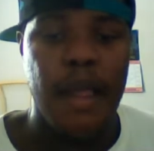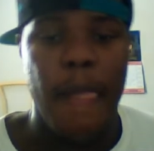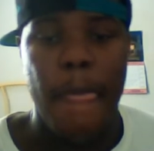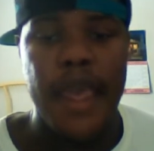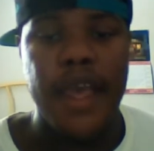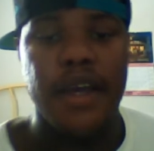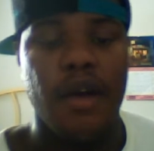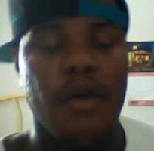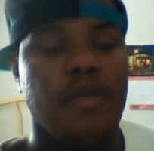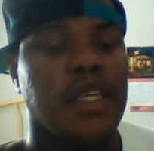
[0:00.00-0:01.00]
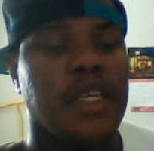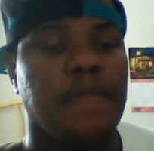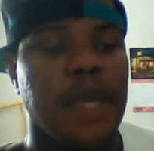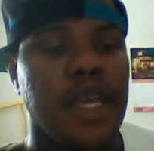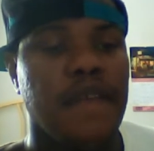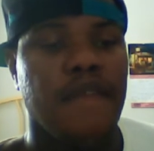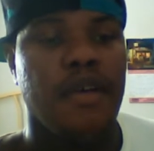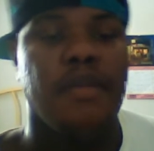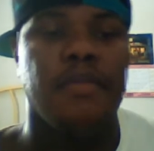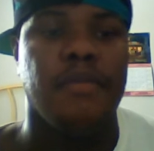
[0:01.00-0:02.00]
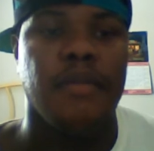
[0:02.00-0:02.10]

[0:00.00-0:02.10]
can only speak from